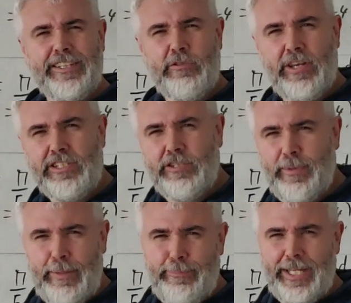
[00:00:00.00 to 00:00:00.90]
this question to
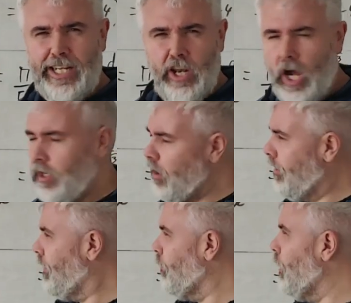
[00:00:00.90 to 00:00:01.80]
be a bit longer
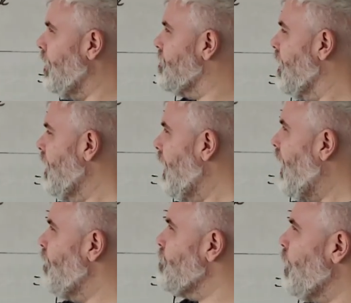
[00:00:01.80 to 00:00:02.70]
than it was.
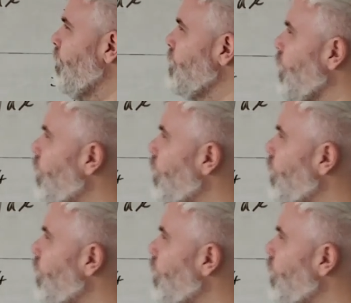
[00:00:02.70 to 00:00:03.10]
I was going to